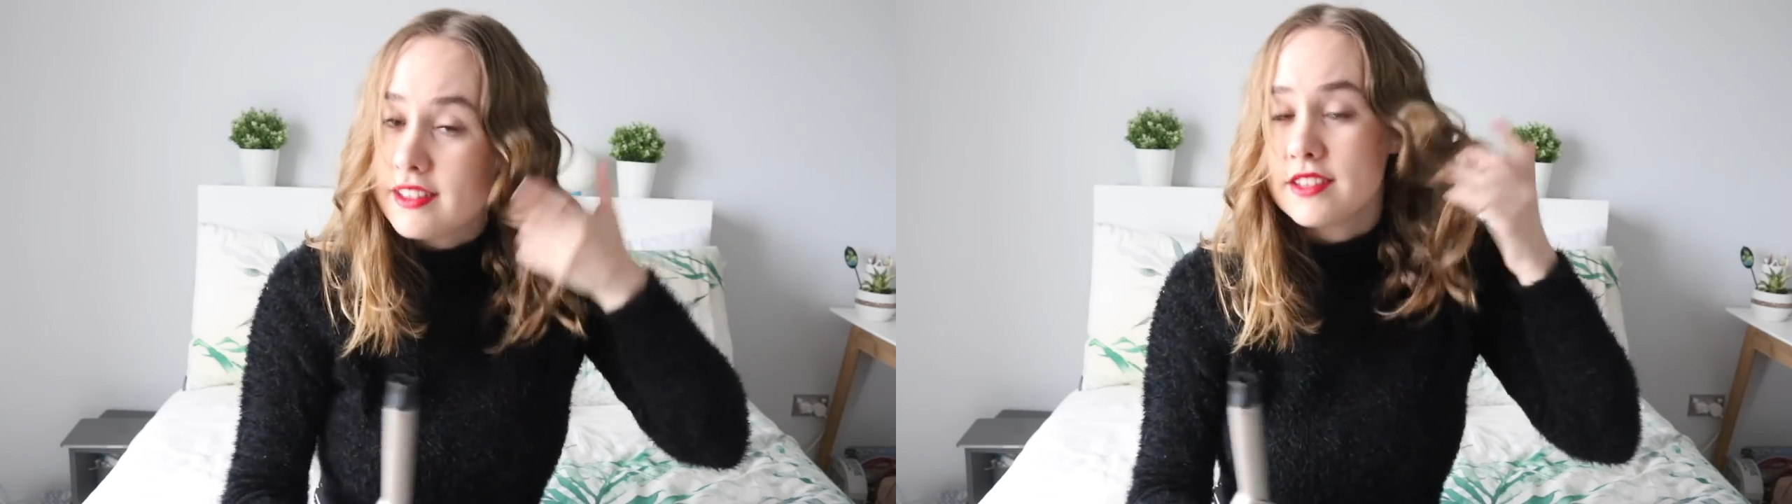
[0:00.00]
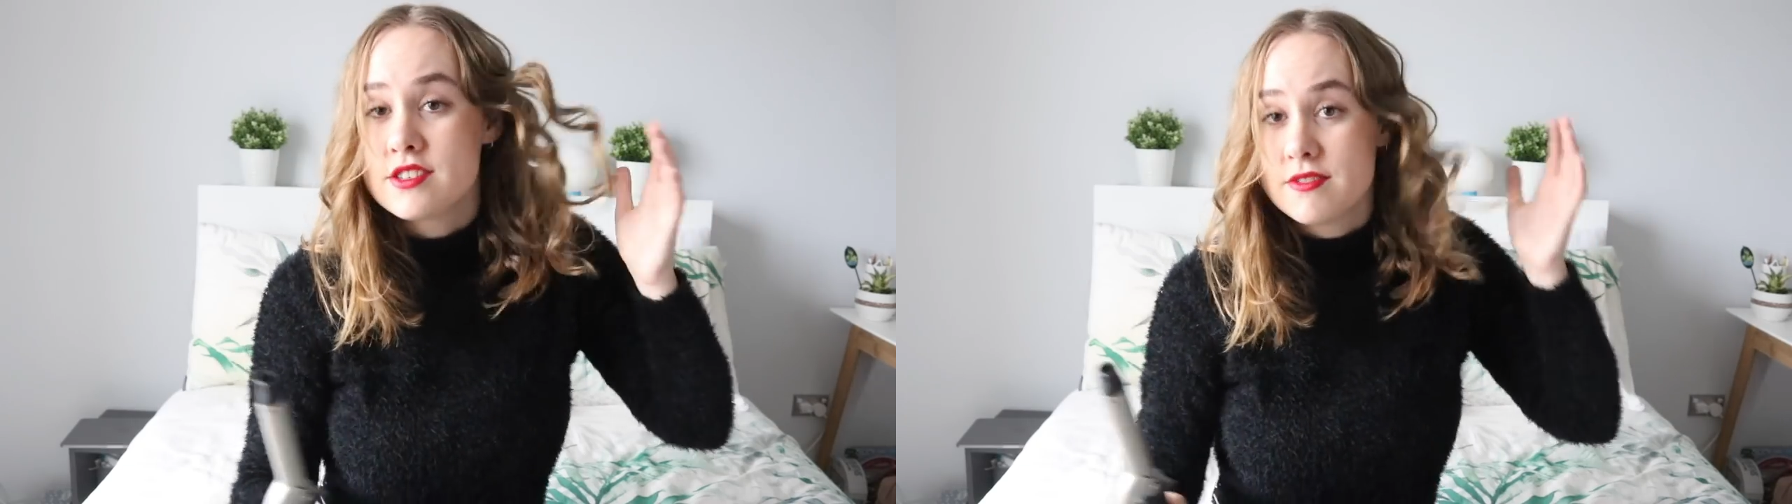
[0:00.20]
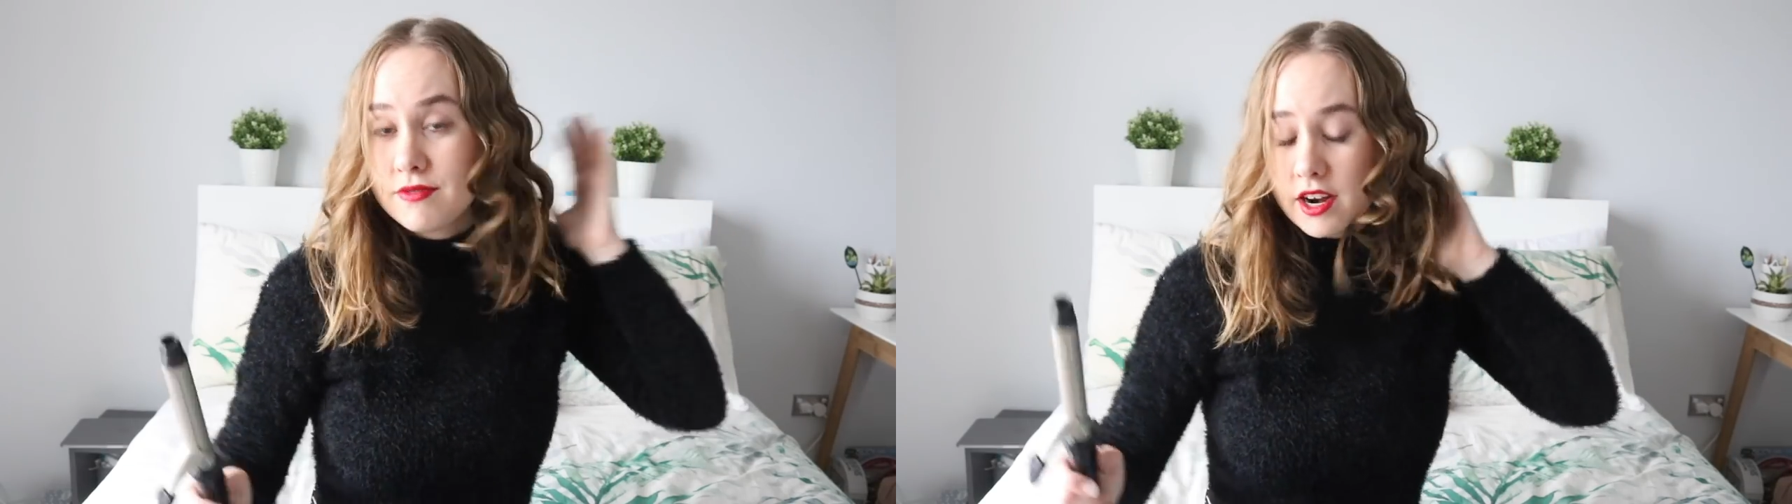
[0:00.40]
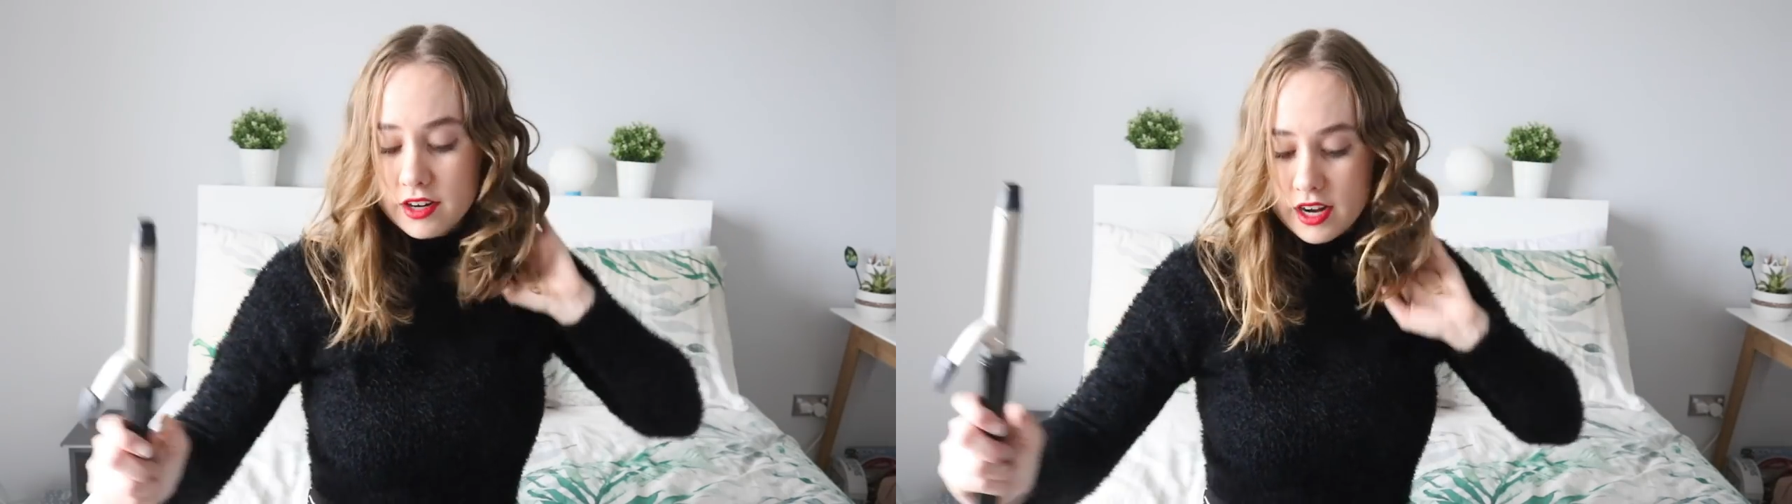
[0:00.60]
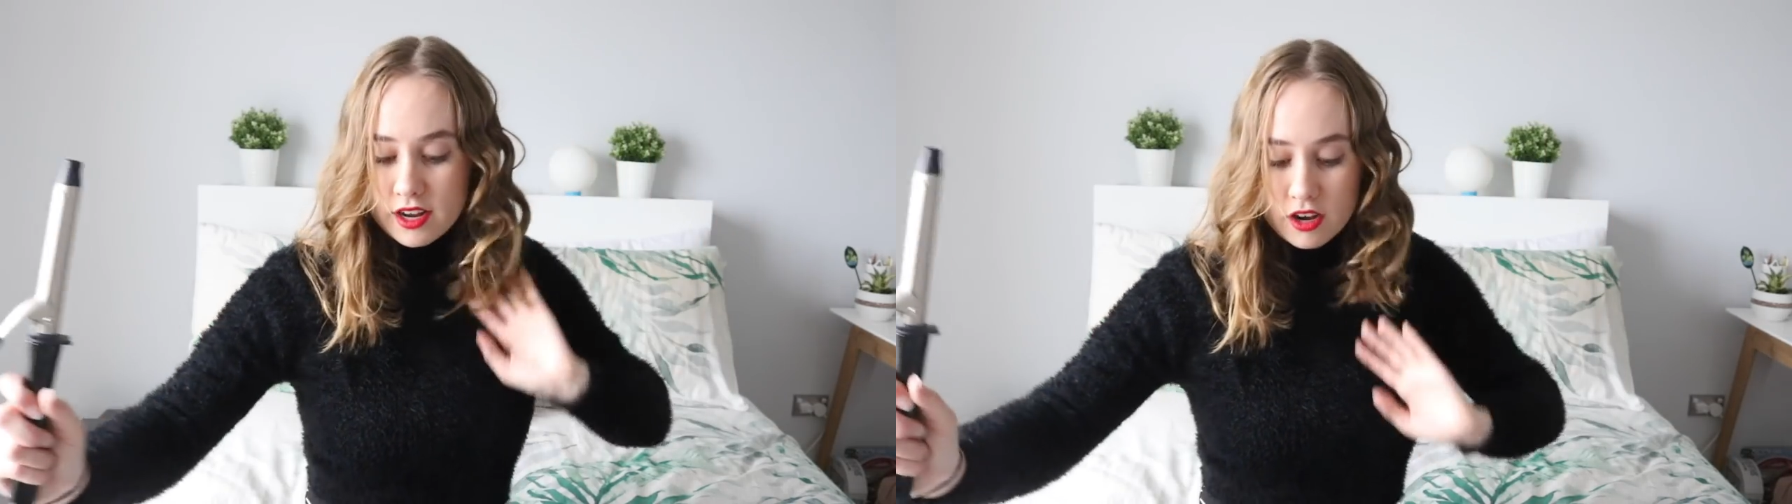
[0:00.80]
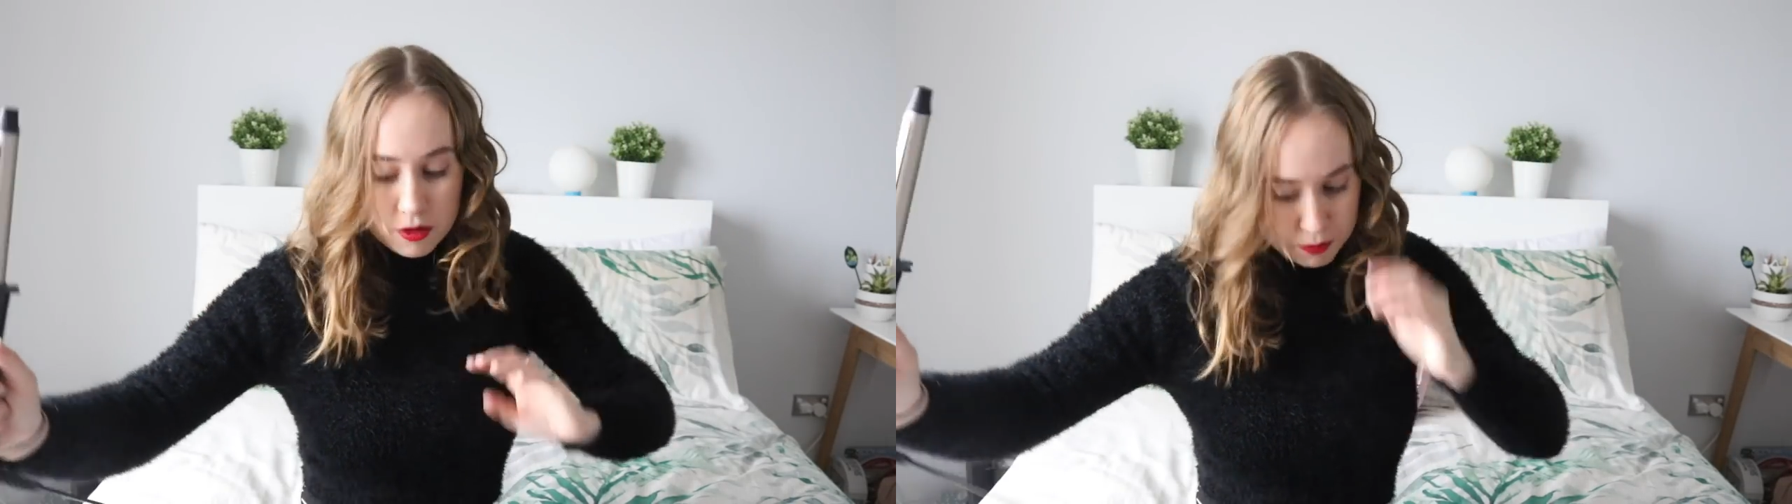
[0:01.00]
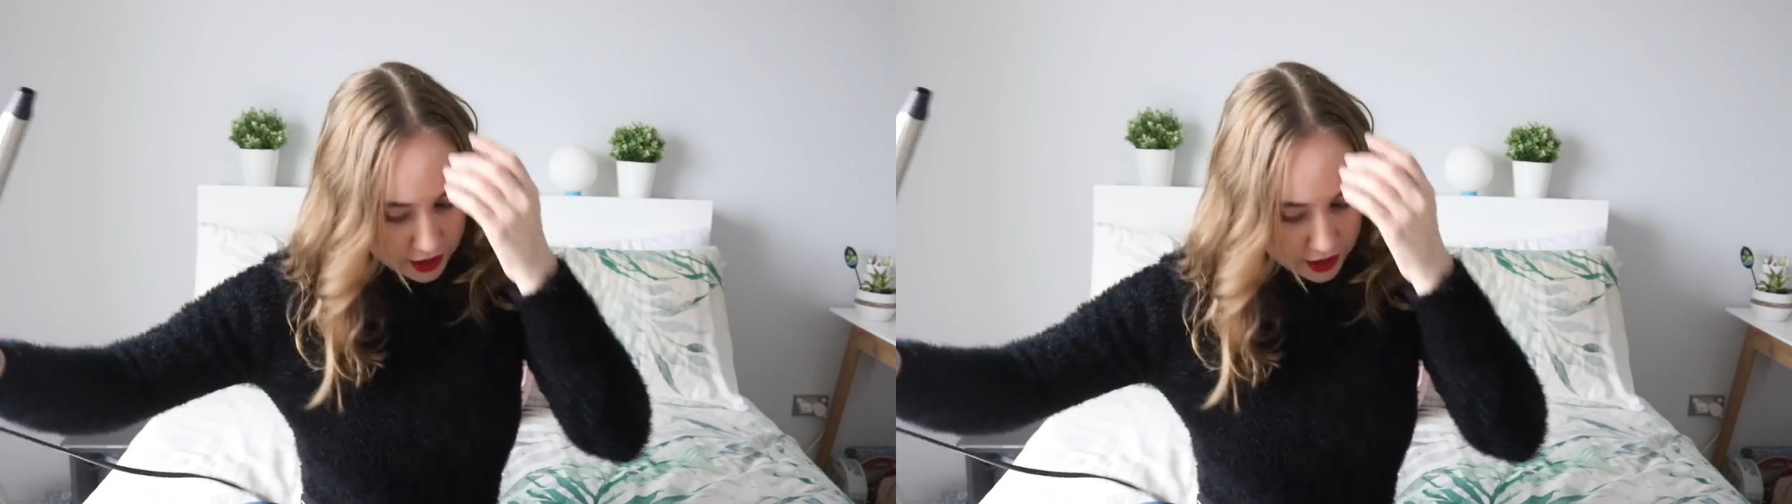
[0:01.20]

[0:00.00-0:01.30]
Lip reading: That's very on